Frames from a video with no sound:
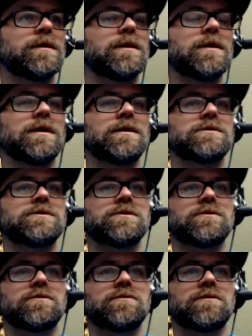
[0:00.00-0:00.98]

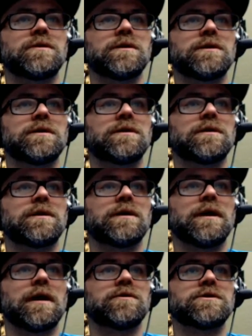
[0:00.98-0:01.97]
So
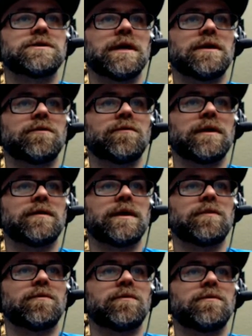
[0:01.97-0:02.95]
I'll just edit around that
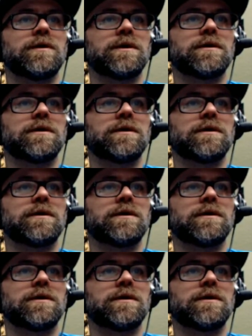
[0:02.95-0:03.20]
real quick.